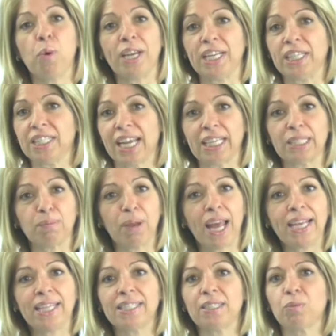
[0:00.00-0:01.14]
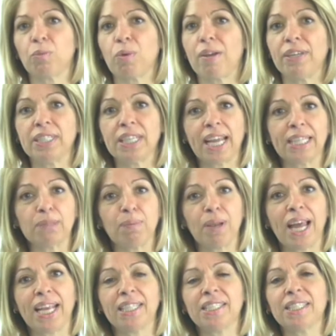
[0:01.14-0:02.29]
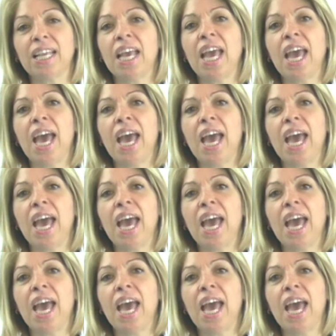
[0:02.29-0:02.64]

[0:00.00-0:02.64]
when it takes place, where it takes place,